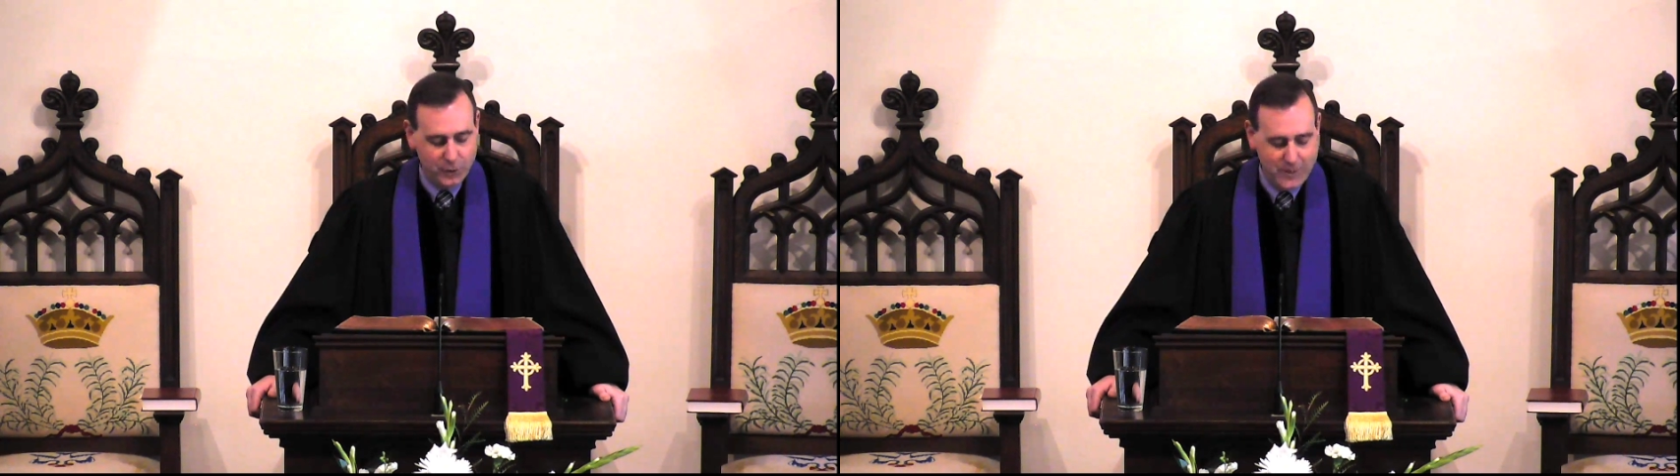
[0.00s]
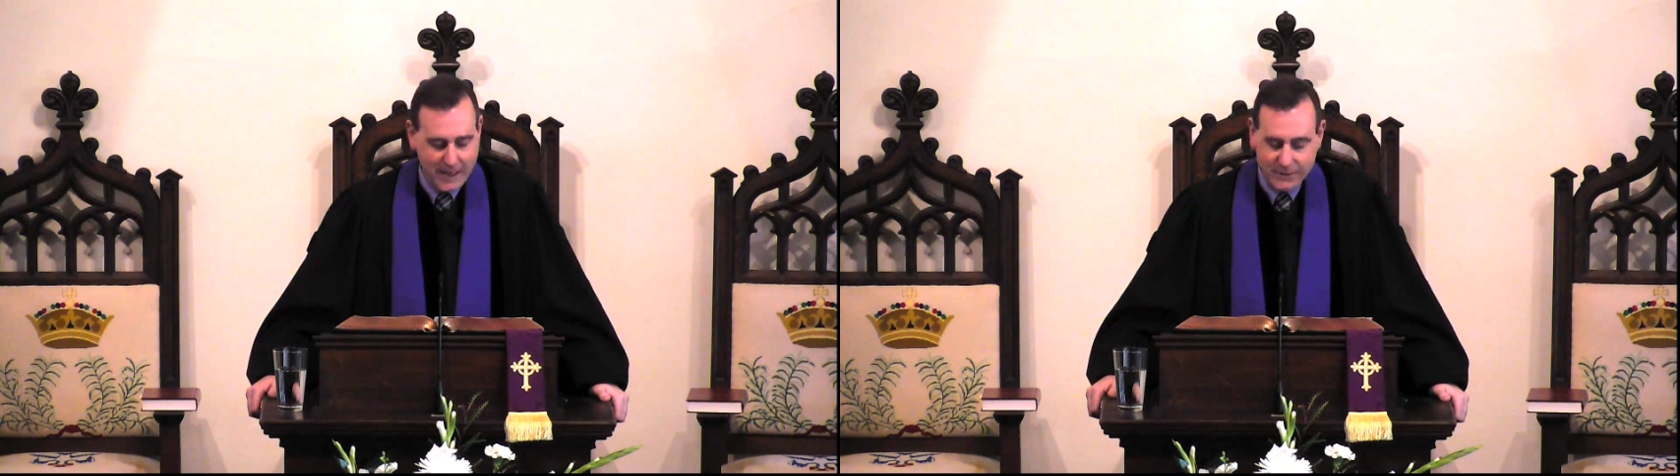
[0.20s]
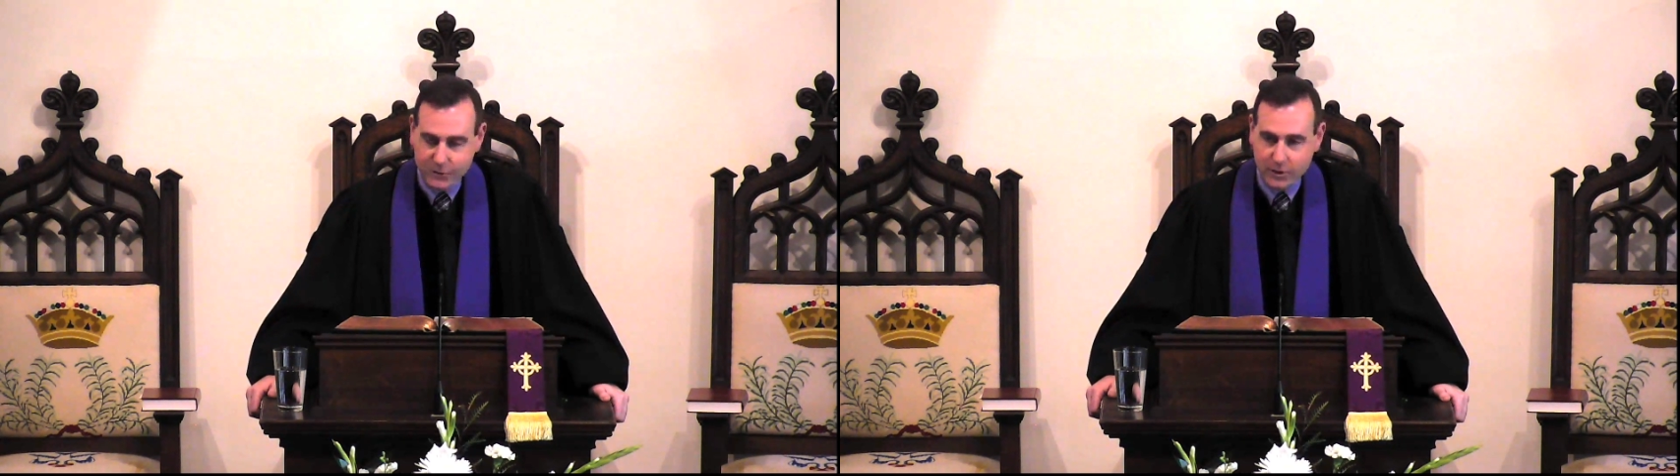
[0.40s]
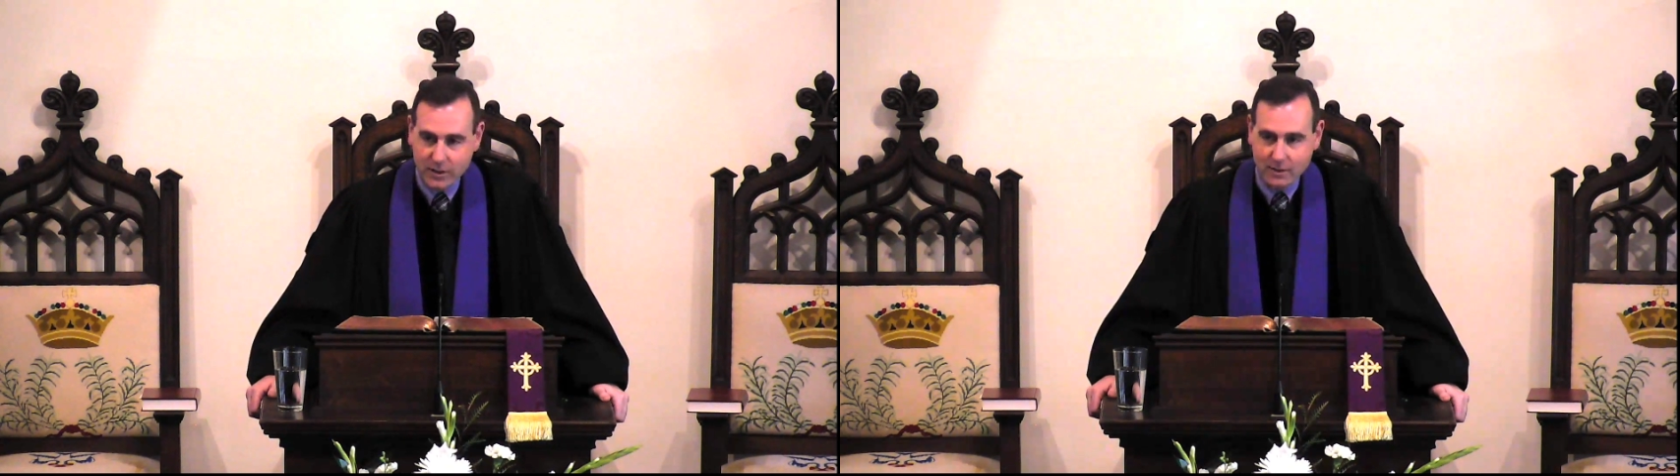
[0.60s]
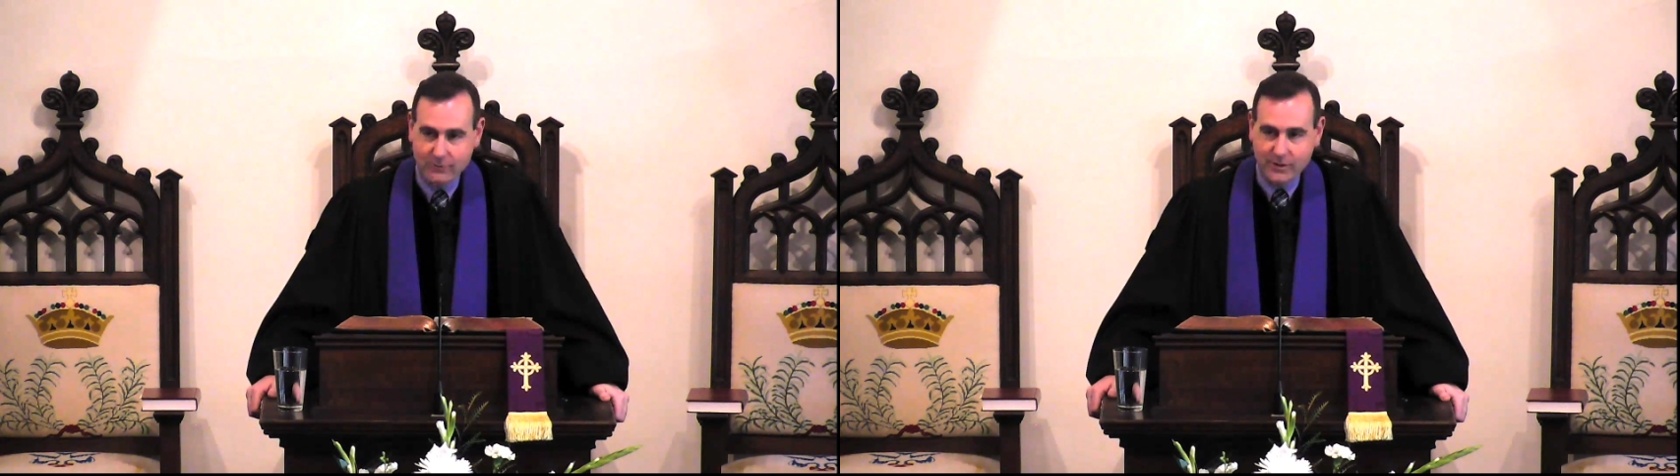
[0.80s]

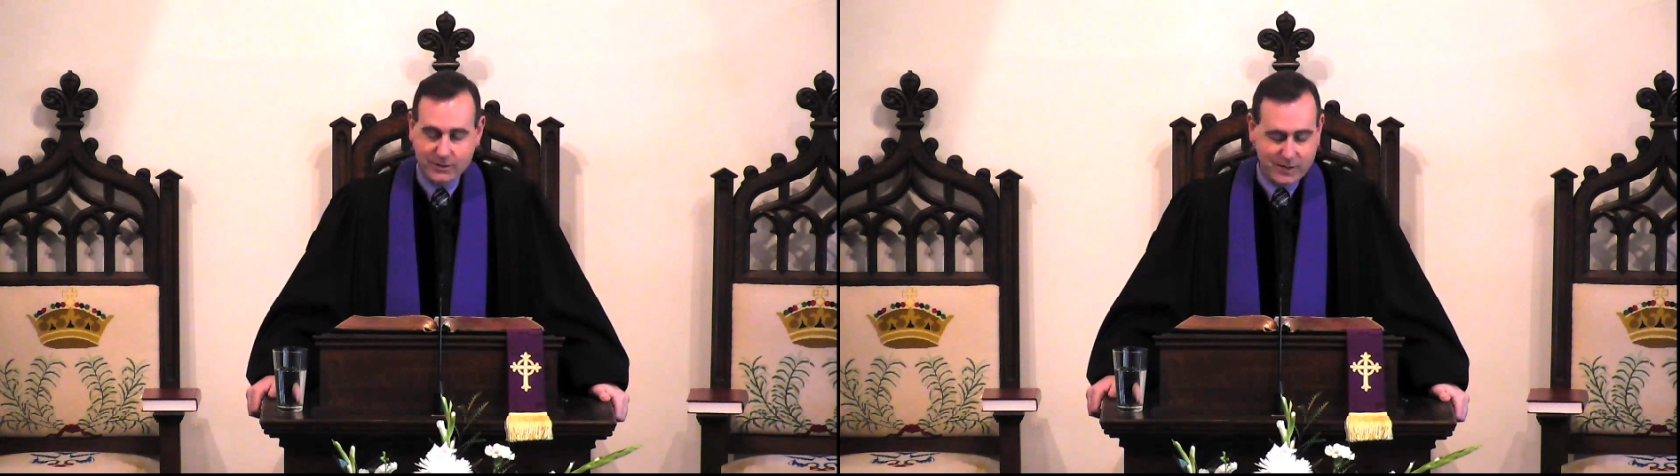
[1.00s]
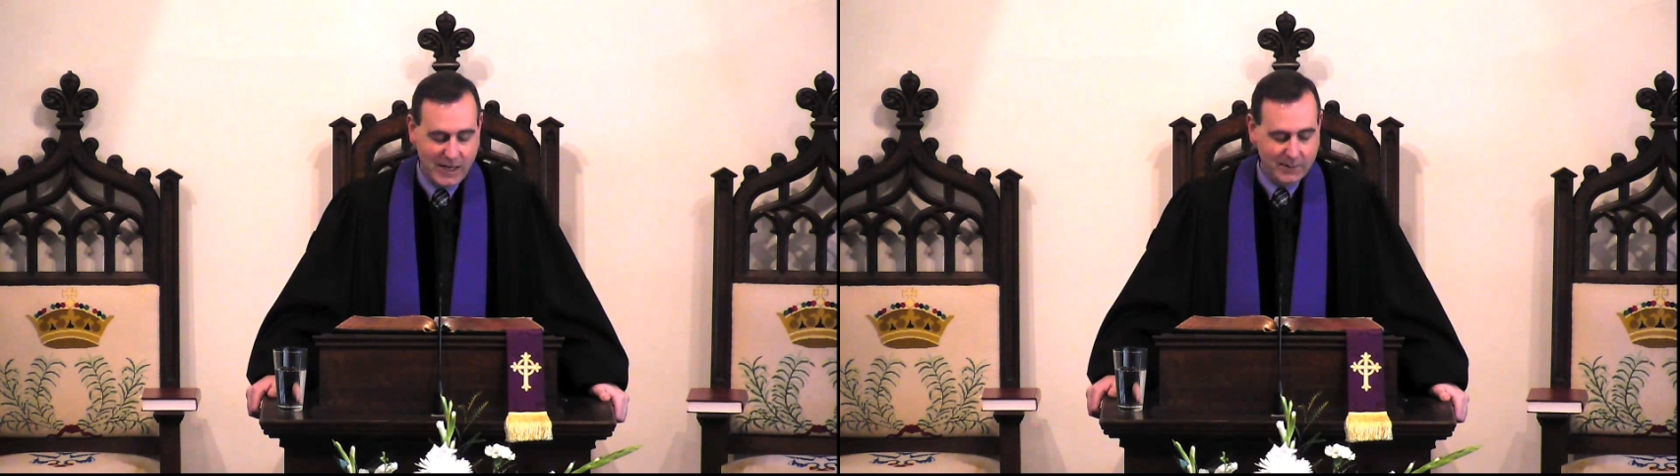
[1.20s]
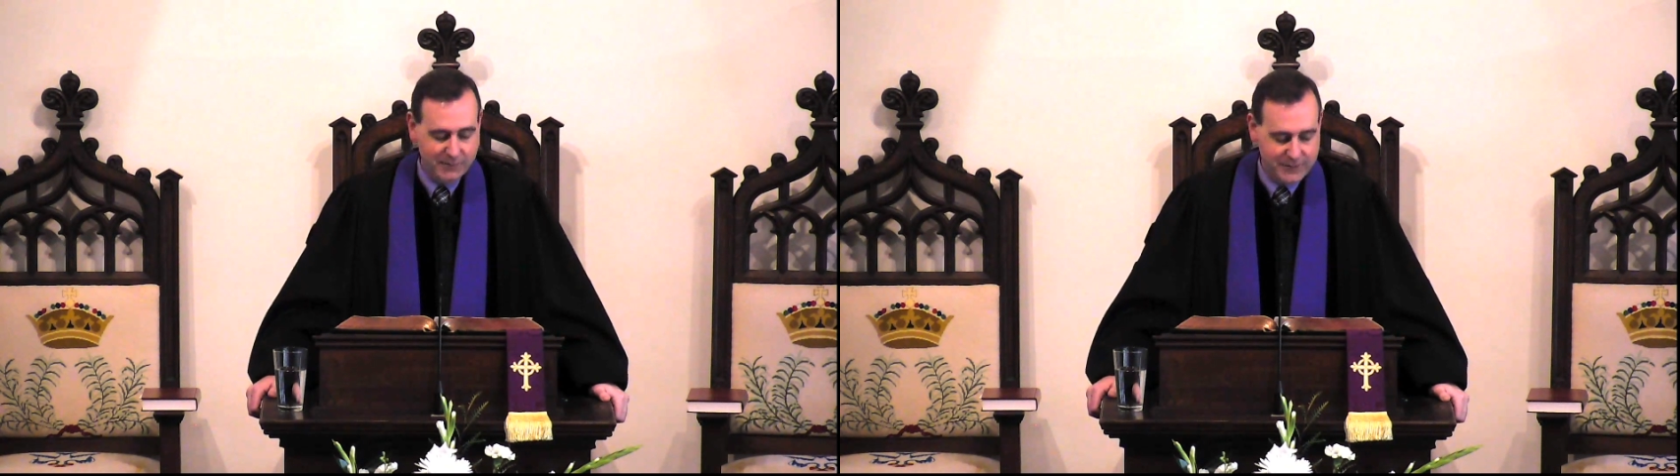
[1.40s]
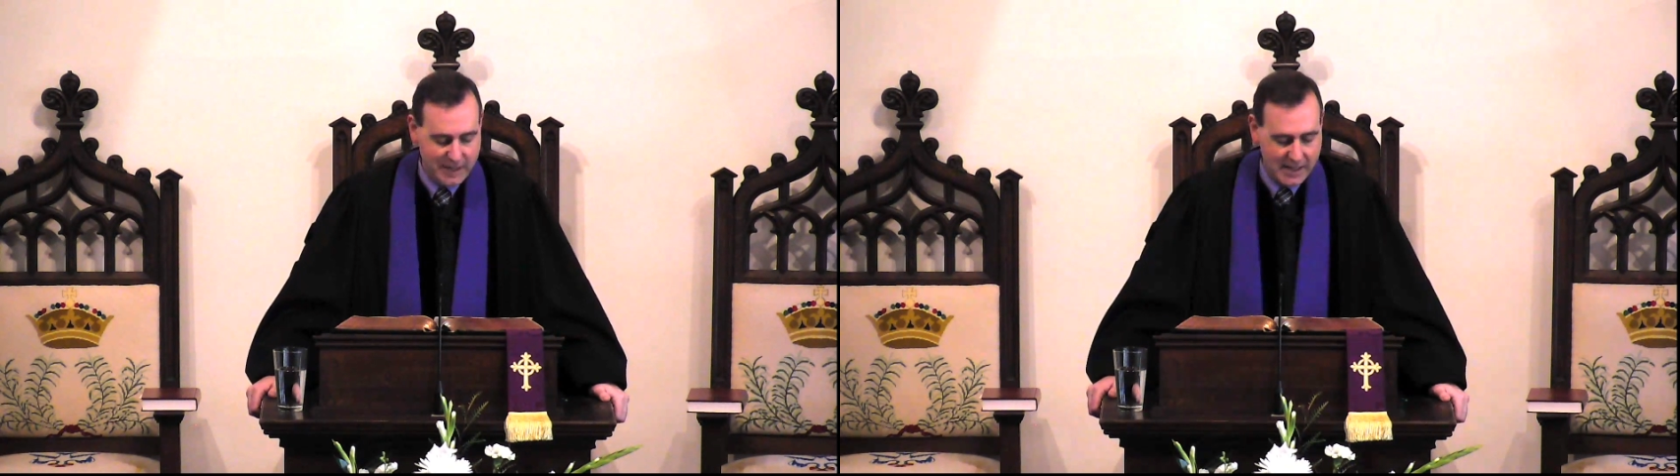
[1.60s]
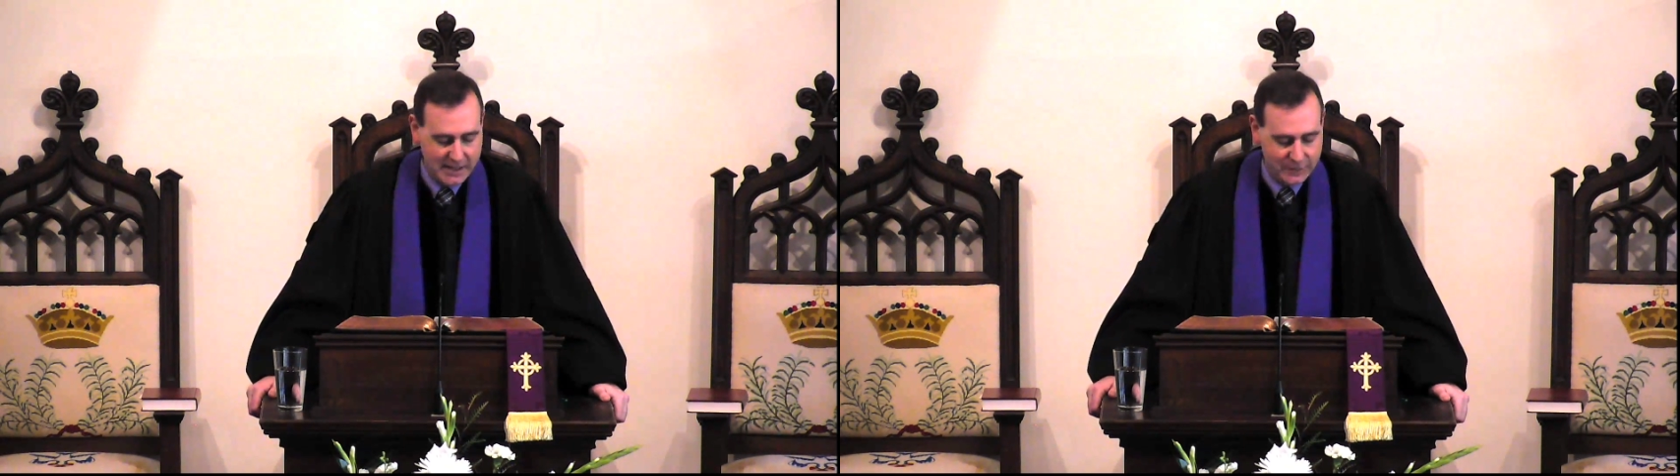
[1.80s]
mastery of the time of day,